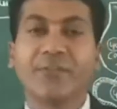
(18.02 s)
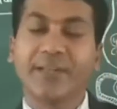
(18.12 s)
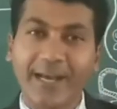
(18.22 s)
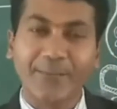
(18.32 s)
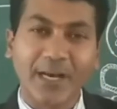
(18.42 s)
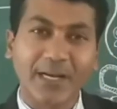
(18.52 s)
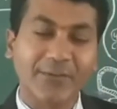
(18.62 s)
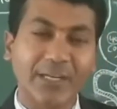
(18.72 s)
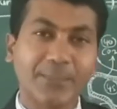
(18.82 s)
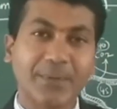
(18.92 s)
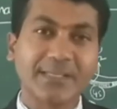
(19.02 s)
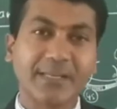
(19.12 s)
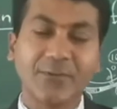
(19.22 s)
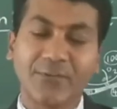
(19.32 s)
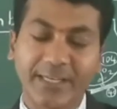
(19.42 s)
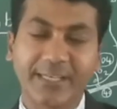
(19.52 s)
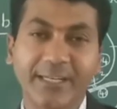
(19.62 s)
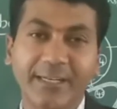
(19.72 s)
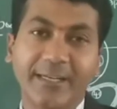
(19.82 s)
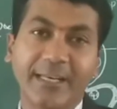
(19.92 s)
everyone, I am Nagavelli Prasad, working
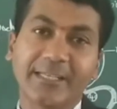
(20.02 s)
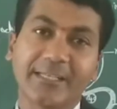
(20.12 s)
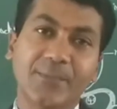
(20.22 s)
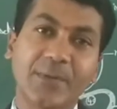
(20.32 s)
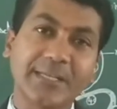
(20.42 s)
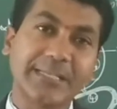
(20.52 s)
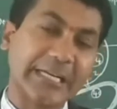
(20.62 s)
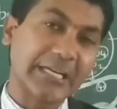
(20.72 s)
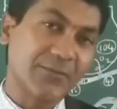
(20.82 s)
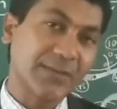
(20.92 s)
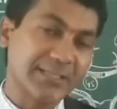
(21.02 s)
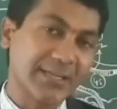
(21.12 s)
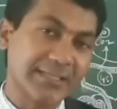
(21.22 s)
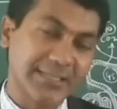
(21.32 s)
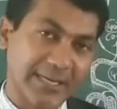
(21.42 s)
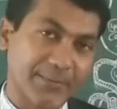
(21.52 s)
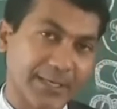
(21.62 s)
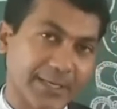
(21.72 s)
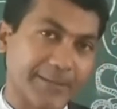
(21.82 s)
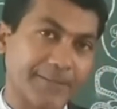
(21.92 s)
in TSWR Center of Excellence,
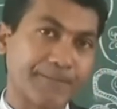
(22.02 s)
Karimnagar.